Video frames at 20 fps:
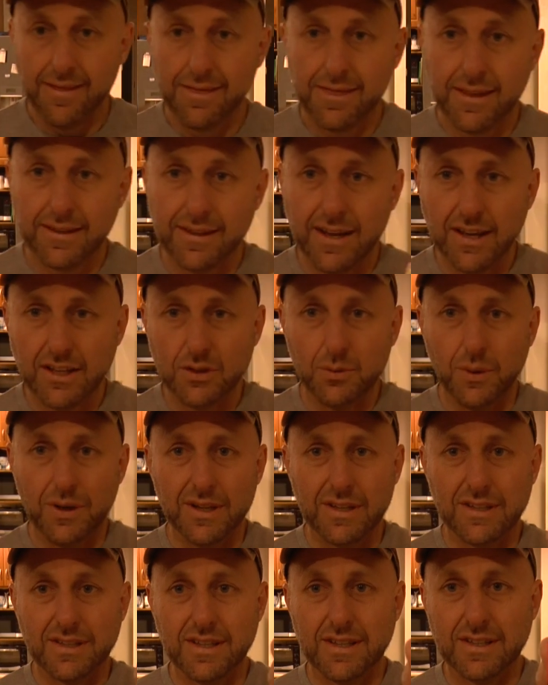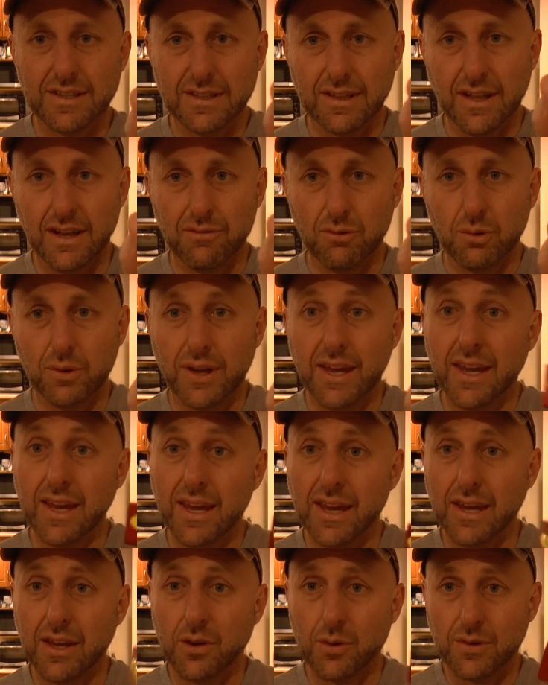The next one is this level
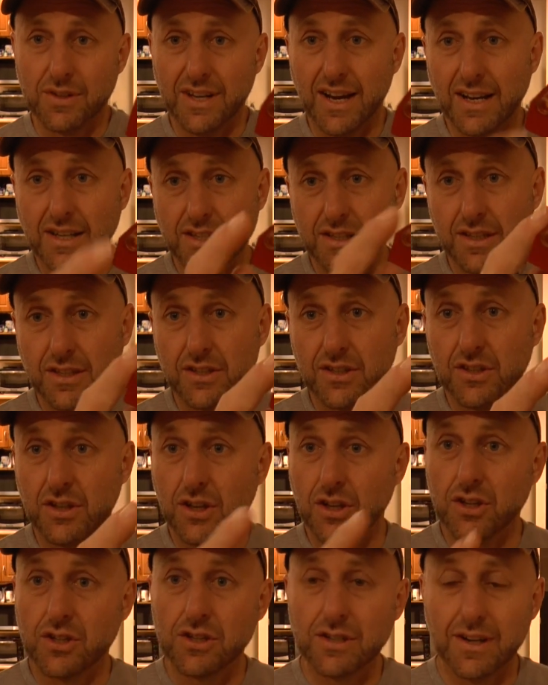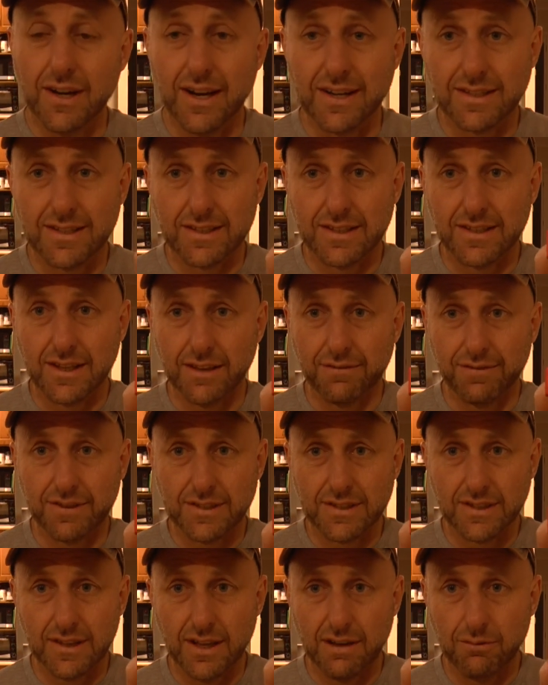here. You attach this to your sight to see if
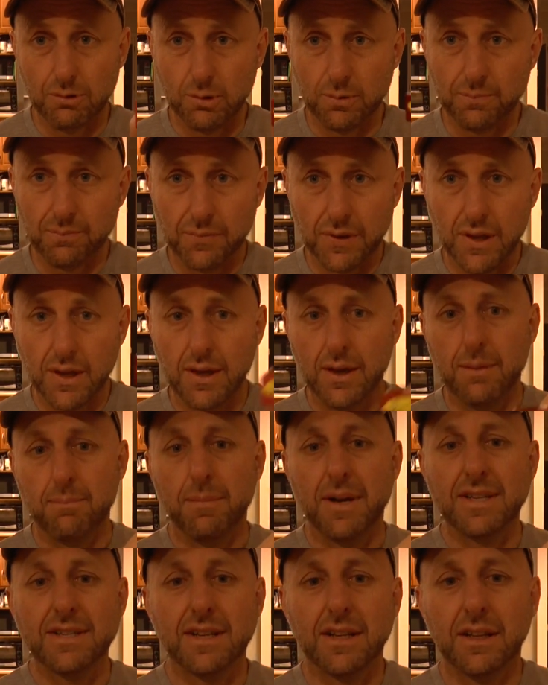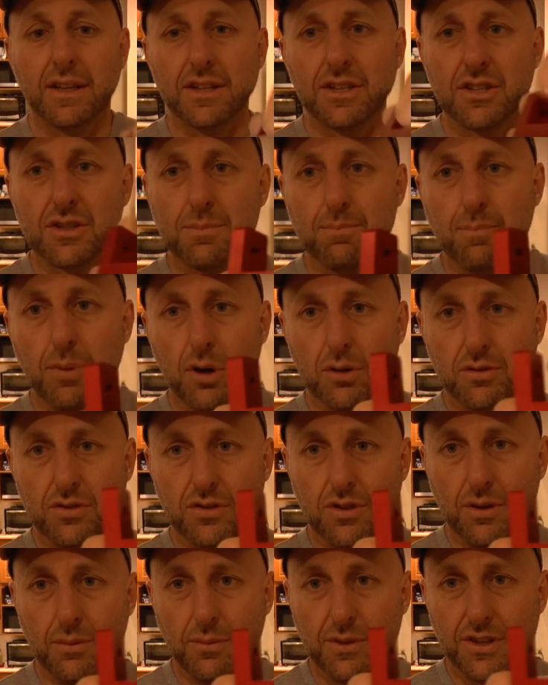it's level. Basically it just
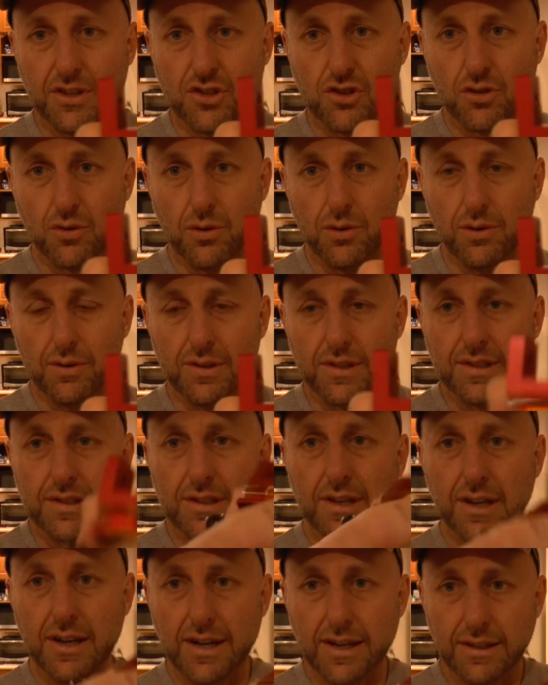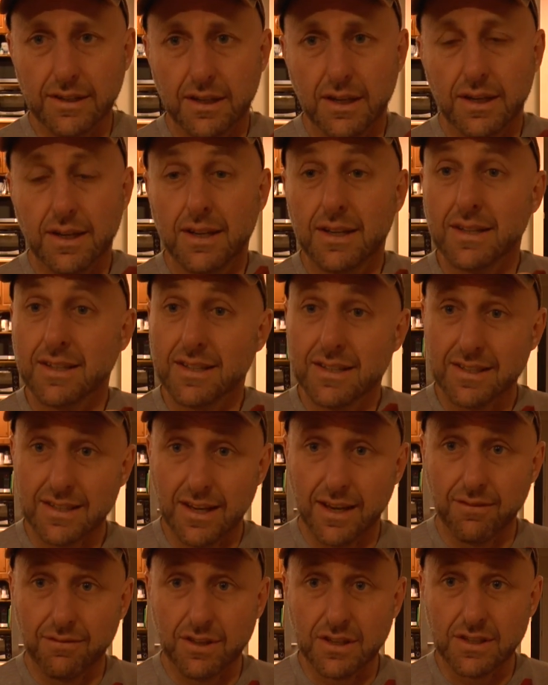bolts on with a screw on the side to
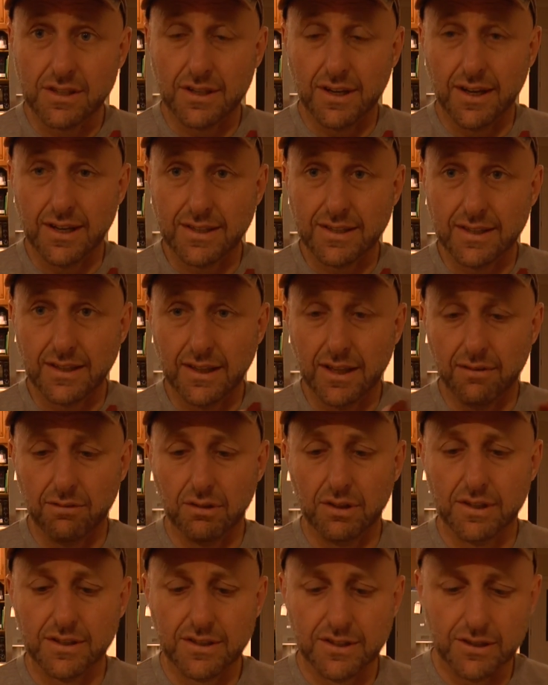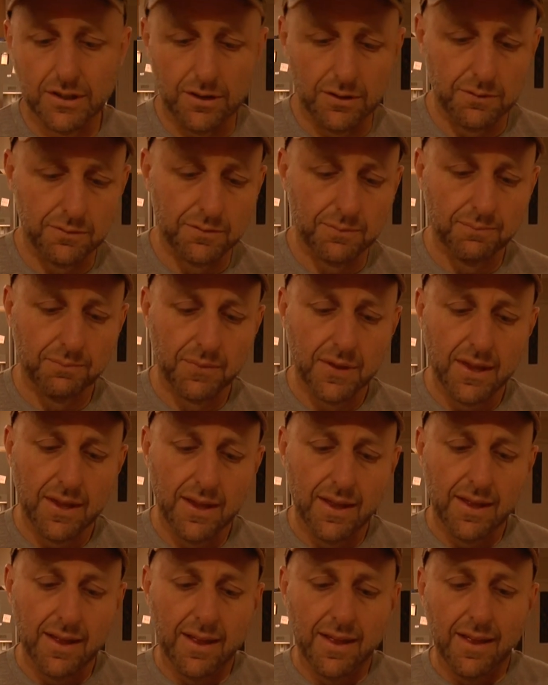see if the sight's level itself.
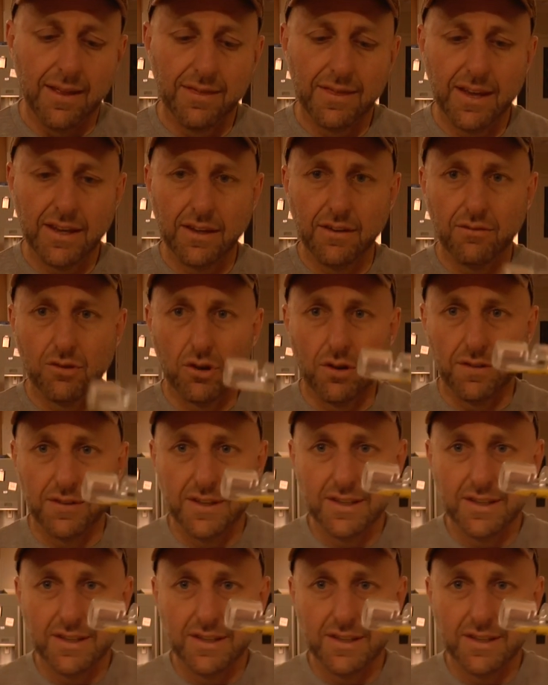Then you've got